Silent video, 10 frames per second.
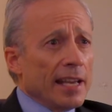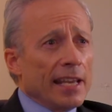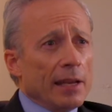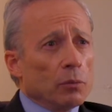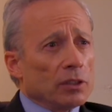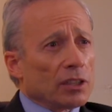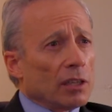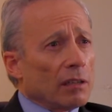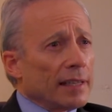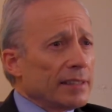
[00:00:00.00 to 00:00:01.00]
He was
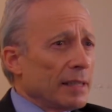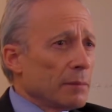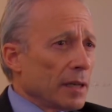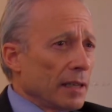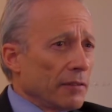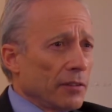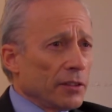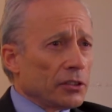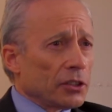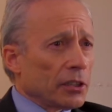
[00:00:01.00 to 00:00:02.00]
collecting money for the
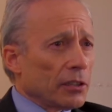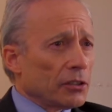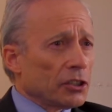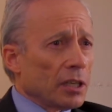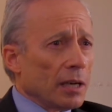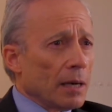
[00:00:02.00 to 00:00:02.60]
church.